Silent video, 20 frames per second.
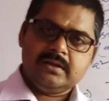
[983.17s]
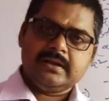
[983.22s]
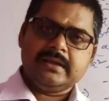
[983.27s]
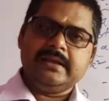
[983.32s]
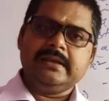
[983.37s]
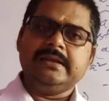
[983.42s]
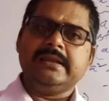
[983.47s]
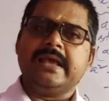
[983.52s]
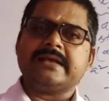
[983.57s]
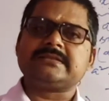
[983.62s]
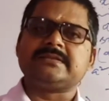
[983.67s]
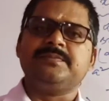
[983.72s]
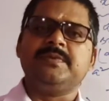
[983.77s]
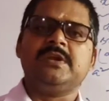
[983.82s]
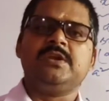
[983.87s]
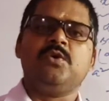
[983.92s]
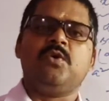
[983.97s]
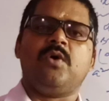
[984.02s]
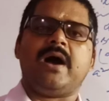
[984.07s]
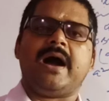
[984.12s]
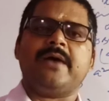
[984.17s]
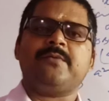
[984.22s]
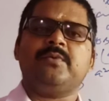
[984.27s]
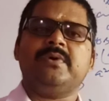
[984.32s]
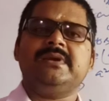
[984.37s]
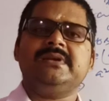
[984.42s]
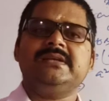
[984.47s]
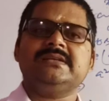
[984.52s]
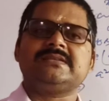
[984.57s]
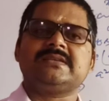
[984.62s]
In next video I
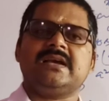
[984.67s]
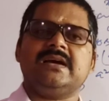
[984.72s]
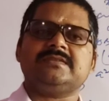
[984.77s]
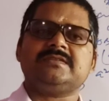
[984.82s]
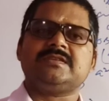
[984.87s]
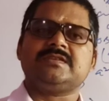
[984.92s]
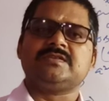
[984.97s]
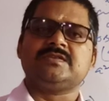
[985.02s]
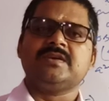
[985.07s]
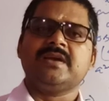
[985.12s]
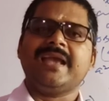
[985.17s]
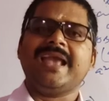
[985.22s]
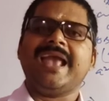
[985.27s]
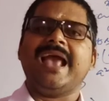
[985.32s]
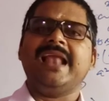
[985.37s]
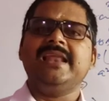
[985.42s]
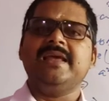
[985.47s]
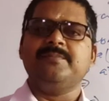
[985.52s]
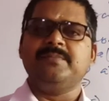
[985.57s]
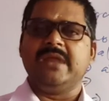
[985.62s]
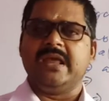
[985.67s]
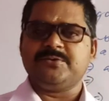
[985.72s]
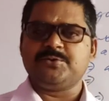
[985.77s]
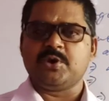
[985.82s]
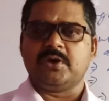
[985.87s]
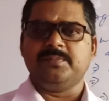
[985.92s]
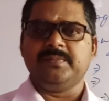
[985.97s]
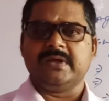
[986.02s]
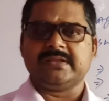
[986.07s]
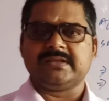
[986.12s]
will discuss
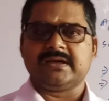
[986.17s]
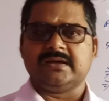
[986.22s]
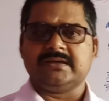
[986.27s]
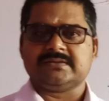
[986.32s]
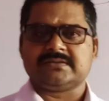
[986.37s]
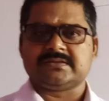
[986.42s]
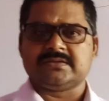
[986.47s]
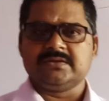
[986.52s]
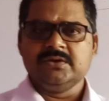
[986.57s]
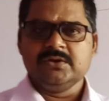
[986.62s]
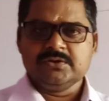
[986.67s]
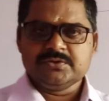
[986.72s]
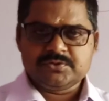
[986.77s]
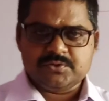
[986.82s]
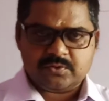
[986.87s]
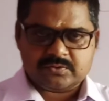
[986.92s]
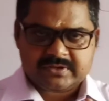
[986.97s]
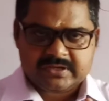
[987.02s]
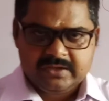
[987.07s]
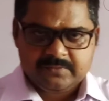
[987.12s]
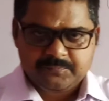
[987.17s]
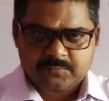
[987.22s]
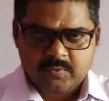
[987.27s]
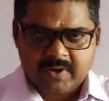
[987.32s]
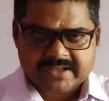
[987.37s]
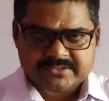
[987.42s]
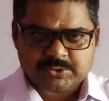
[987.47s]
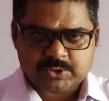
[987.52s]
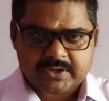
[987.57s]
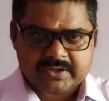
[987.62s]
elimination methods. So keep
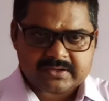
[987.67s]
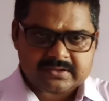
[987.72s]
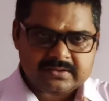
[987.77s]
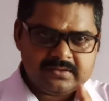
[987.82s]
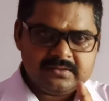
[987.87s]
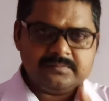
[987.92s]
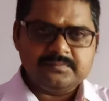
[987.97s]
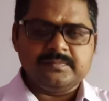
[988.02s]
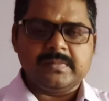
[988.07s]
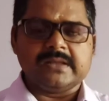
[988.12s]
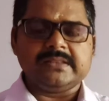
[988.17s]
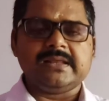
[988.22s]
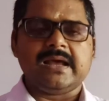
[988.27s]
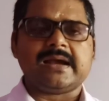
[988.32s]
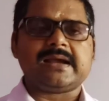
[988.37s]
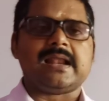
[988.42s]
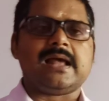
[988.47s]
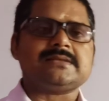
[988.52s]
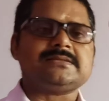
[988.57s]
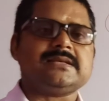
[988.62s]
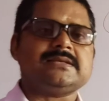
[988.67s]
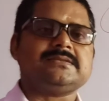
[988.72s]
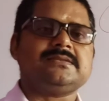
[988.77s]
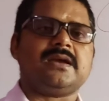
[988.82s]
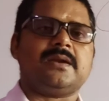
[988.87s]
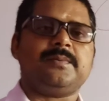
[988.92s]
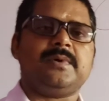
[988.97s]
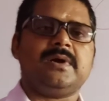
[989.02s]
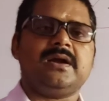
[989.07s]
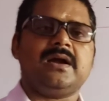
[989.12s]
watching Vandana Classes
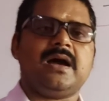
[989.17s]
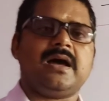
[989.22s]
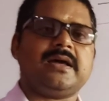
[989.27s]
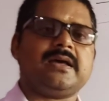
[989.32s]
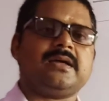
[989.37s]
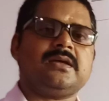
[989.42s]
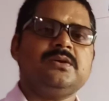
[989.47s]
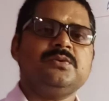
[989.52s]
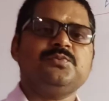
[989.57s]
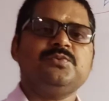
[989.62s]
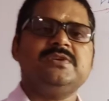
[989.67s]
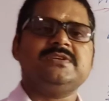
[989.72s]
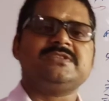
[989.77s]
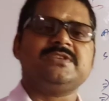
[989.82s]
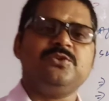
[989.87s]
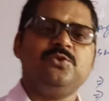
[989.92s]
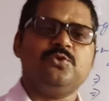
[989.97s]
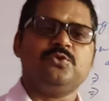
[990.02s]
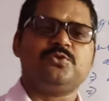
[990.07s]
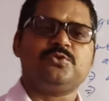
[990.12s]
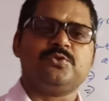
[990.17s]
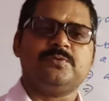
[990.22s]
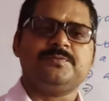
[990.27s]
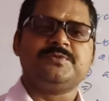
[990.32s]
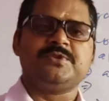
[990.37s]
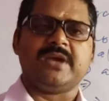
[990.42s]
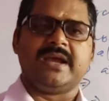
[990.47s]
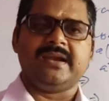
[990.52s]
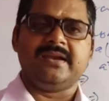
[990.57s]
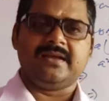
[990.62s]
Darbhanga, this
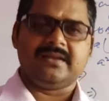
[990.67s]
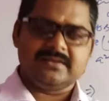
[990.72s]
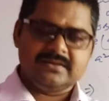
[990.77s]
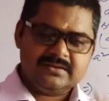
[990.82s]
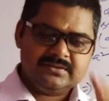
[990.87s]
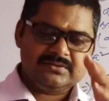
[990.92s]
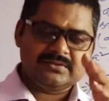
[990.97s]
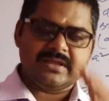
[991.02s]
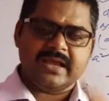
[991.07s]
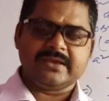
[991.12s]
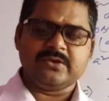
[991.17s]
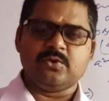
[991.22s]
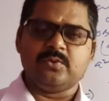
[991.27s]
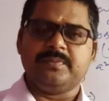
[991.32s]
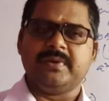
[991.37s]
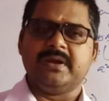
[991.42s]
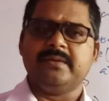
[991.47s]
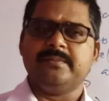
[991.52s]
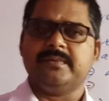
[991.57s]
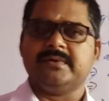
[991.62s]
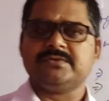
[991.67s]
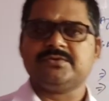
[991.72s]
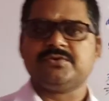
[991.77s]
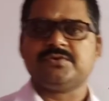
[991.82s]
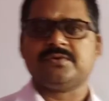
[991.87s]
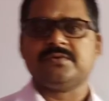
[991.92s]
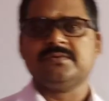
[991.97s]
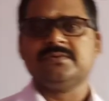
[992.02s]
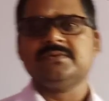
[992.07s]
YouTube channel. Thank you very much.